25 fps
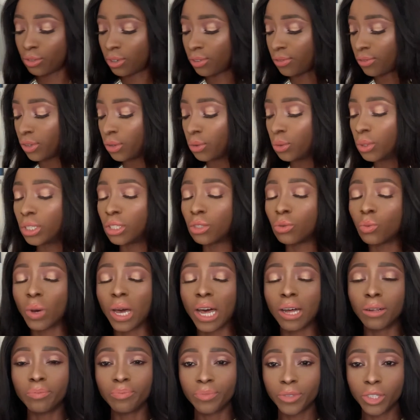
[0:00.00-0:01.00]
review as
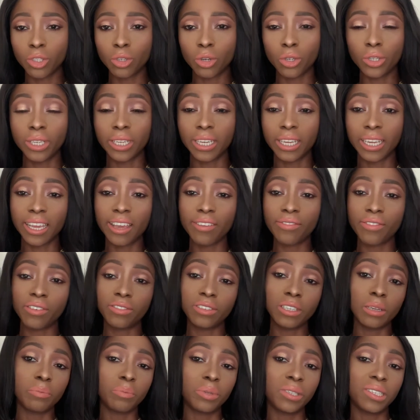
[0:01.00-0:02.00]
well, so you can get
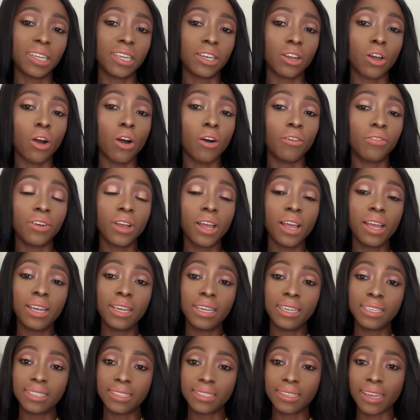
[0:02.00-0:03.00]
15% off
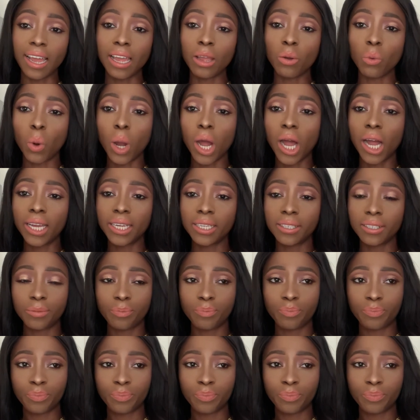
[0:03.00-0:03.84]
site-wide.